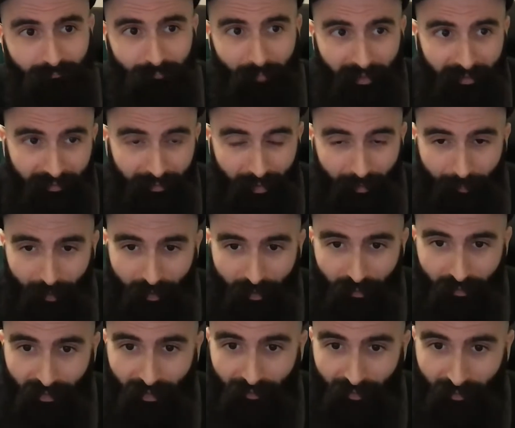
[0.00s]
my C
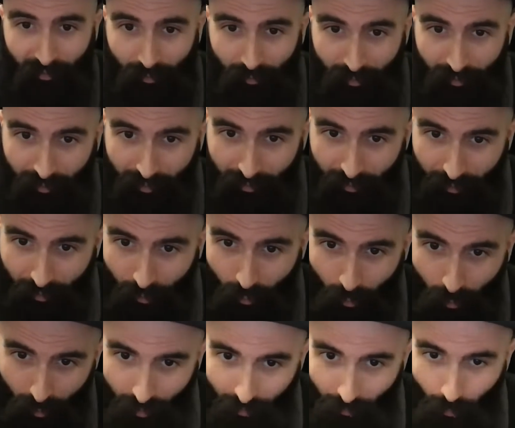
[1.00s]
major 7, so the
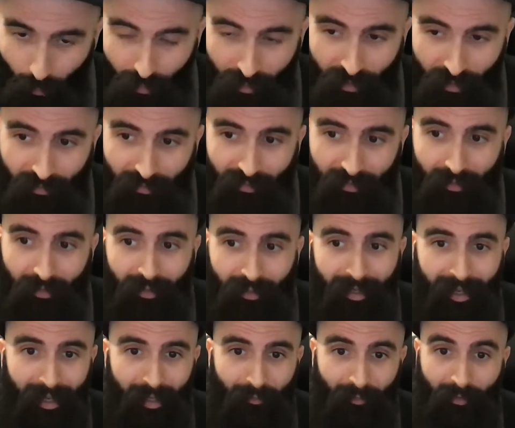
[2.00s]
chord which is the
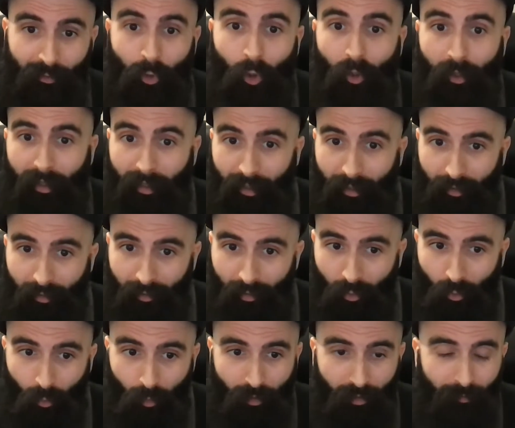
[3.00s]
tonic
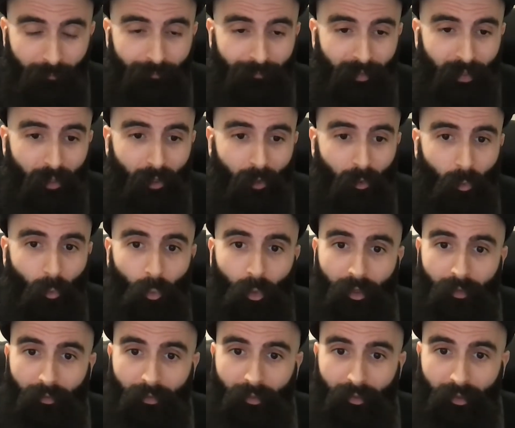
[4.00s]
chord,
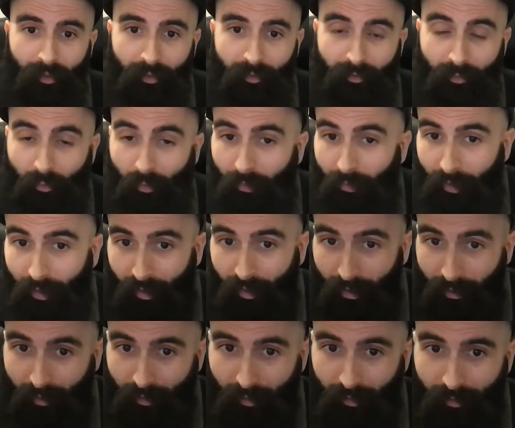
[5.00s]
with the
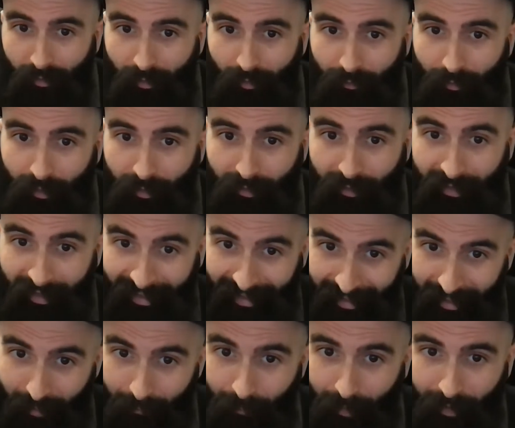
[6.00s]
3rd degree, the
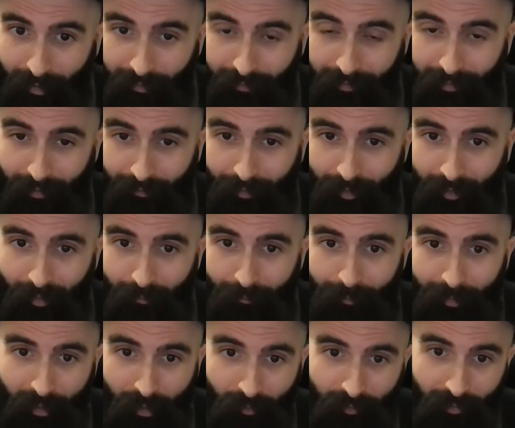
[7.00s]
E minor 7,
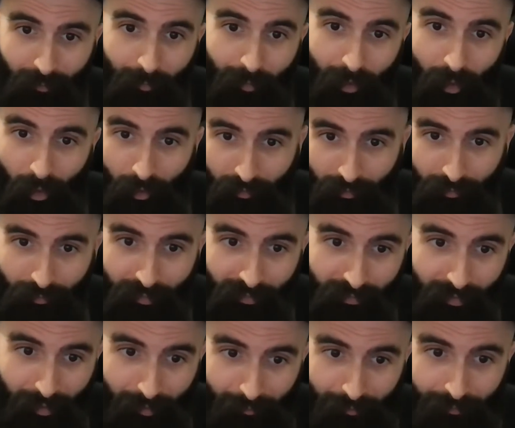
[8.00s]
because it belongs to the
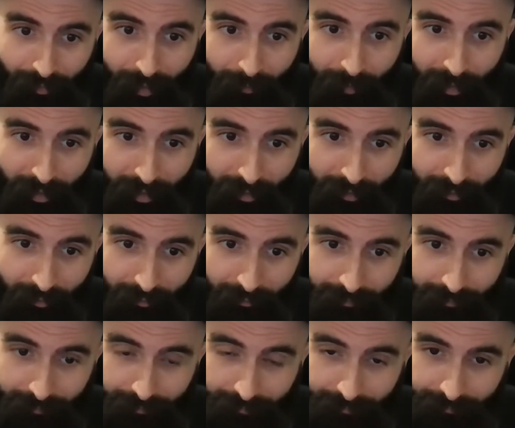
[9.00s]
same family.
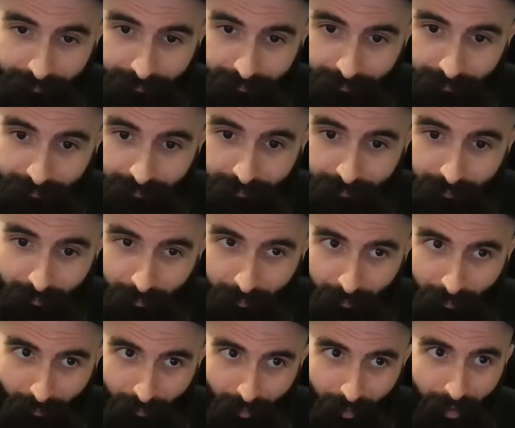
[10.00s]

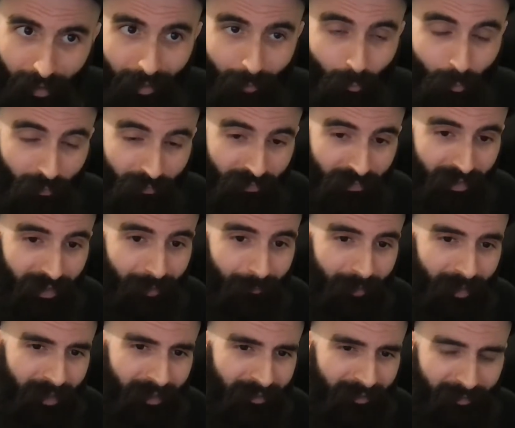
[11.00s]
And we'll see in a
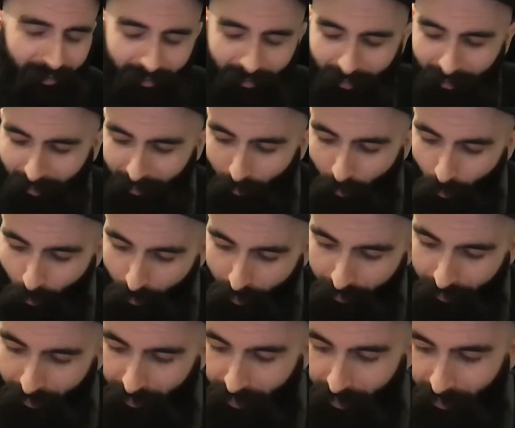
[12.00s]
minute
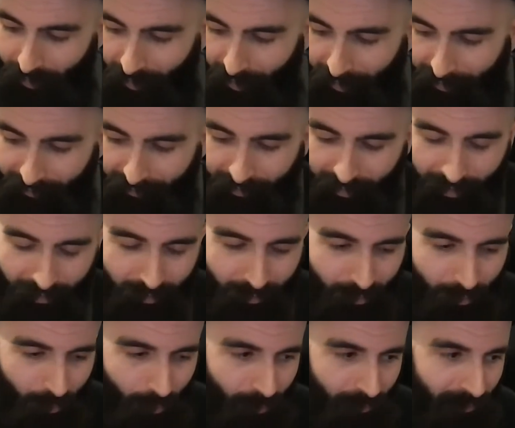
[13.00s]
with the
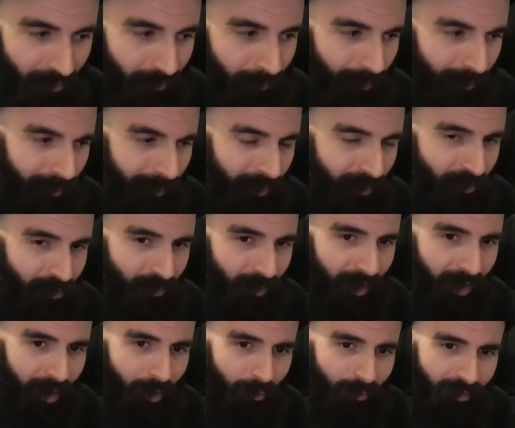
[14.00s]
extended chords explanation
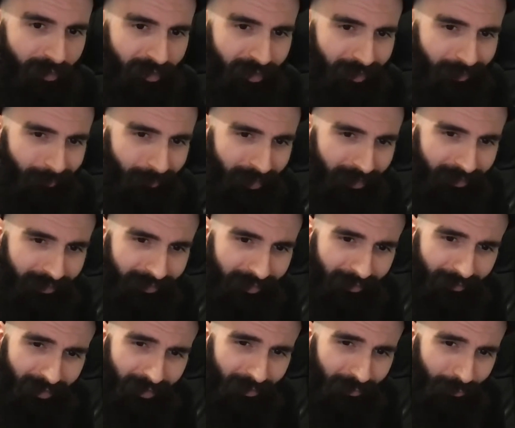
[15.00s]
how the E minor
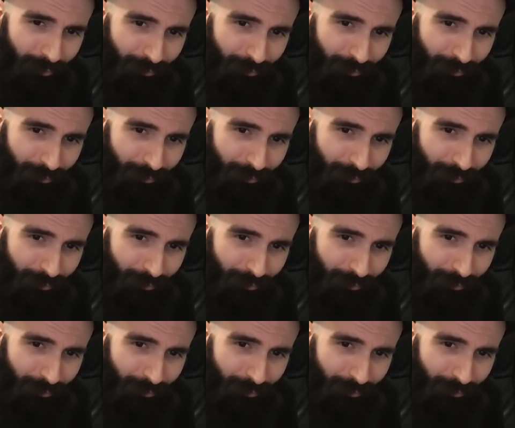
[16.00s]
7 is